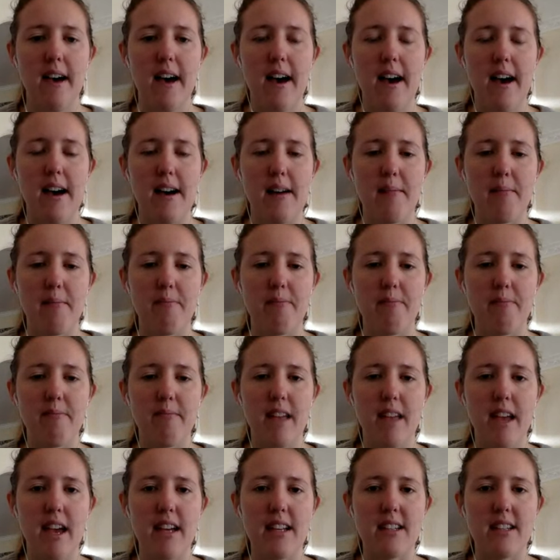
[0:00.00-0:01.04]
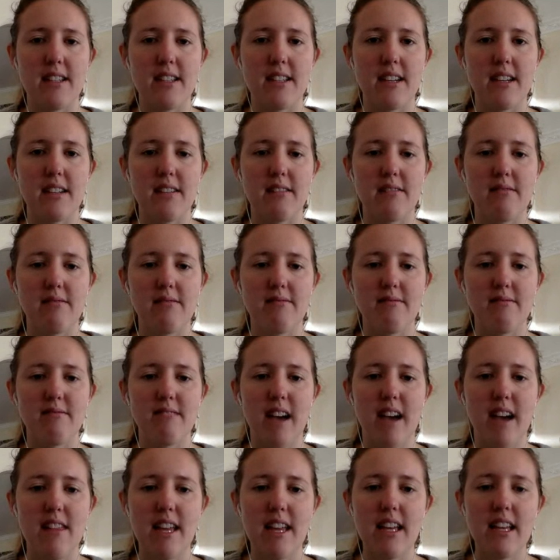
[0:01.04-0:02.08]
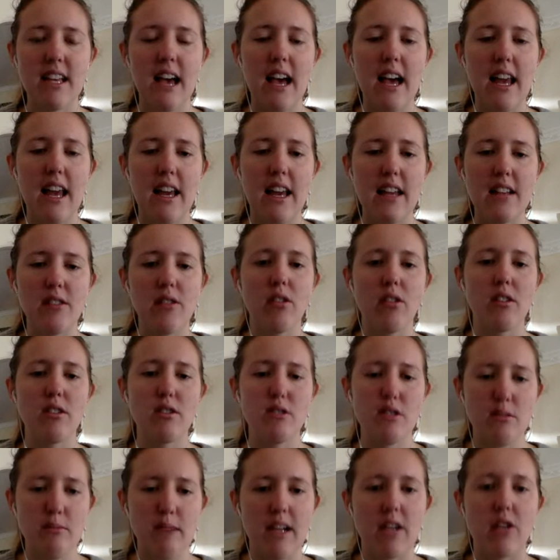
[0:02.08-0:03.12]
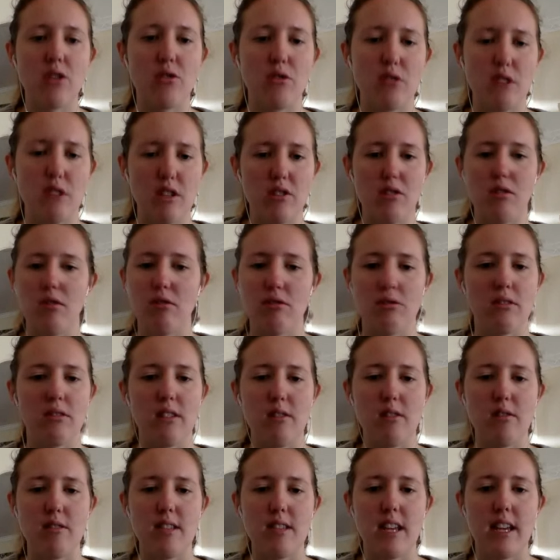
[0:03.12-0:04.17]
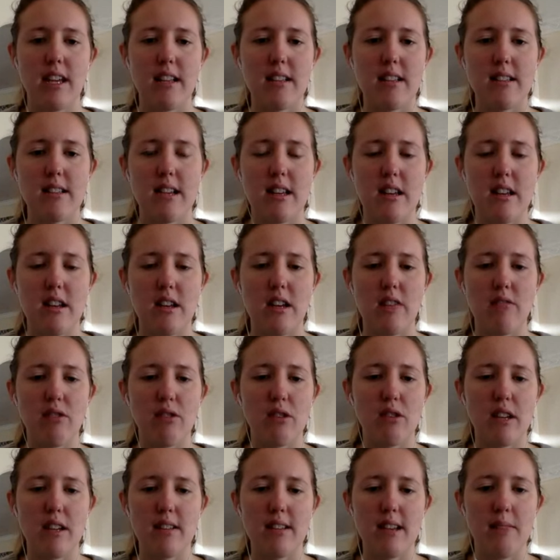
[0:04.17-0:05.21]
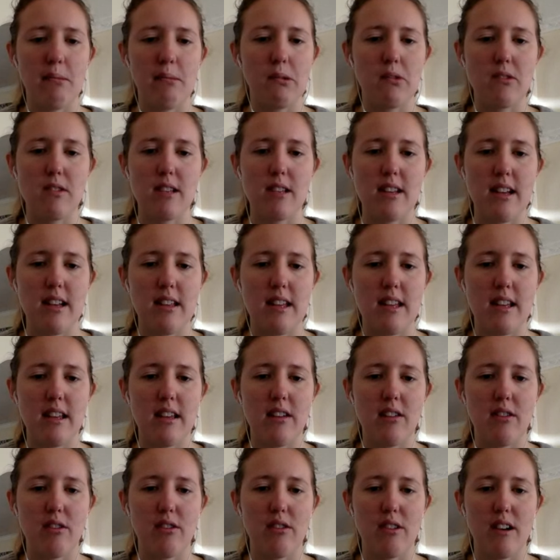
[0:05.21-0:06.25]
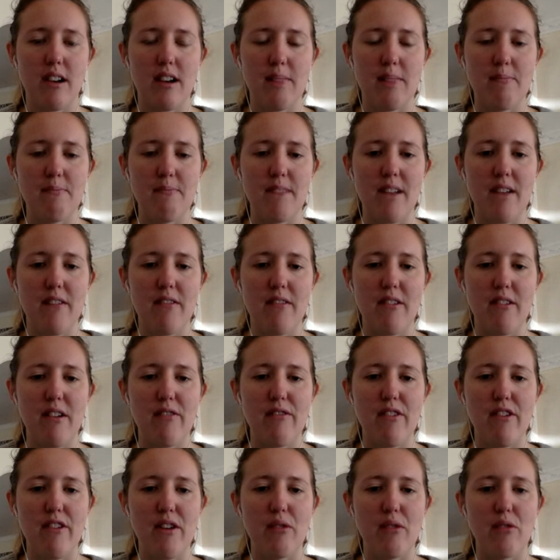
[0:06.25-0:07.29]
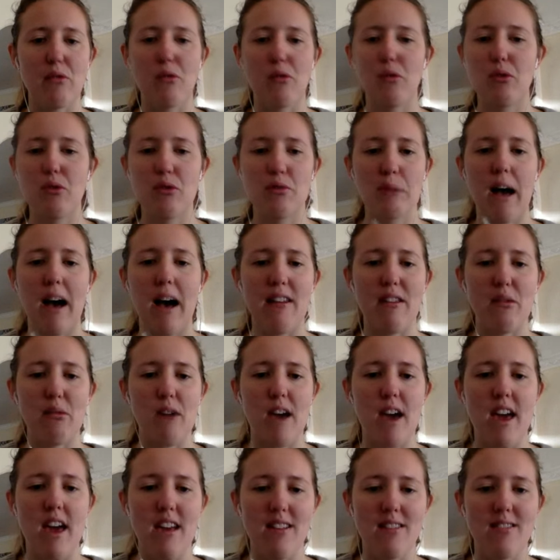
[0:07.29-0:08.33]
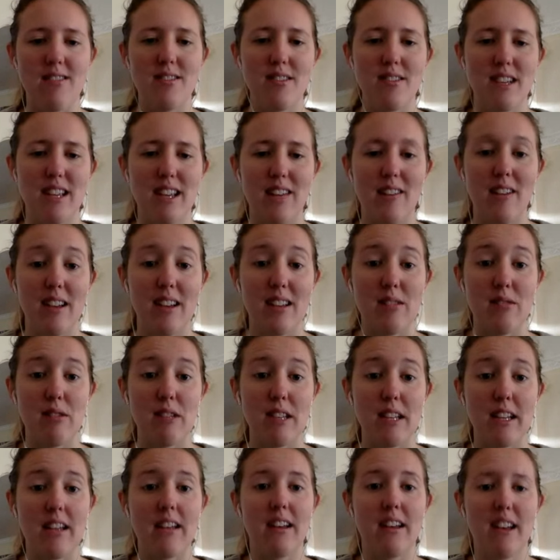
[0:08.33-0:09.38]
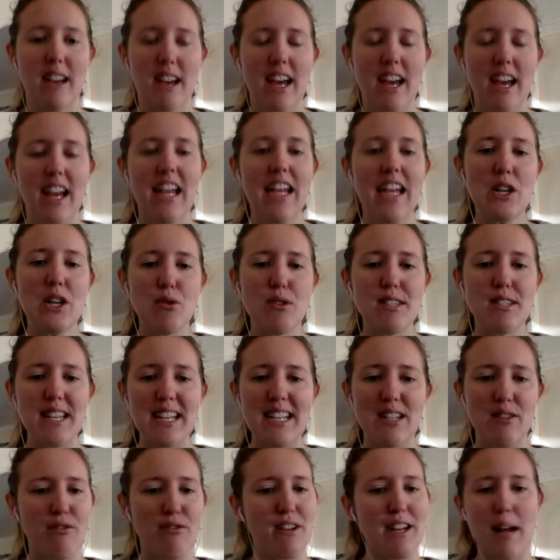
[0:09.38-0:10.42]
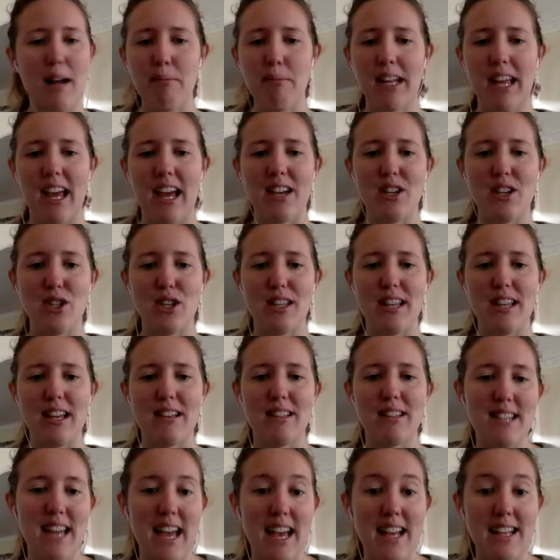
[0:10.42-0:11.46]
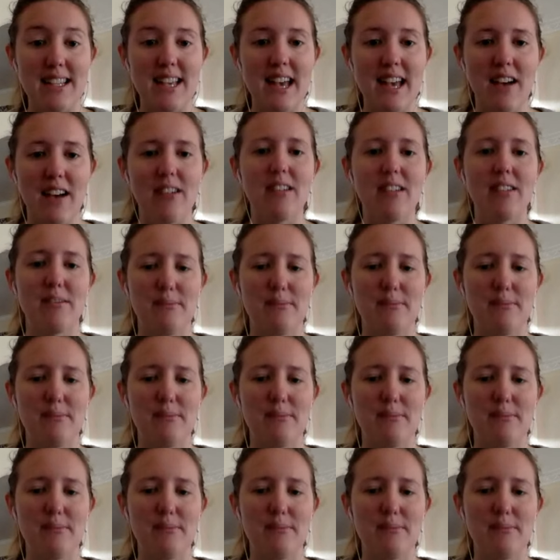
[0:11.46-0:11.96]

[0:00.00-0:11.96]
And I think, and as long as you make sure you do those things and you give good examples, then I think you're a very good part of the way to giving us a really interesting, different application that stands out.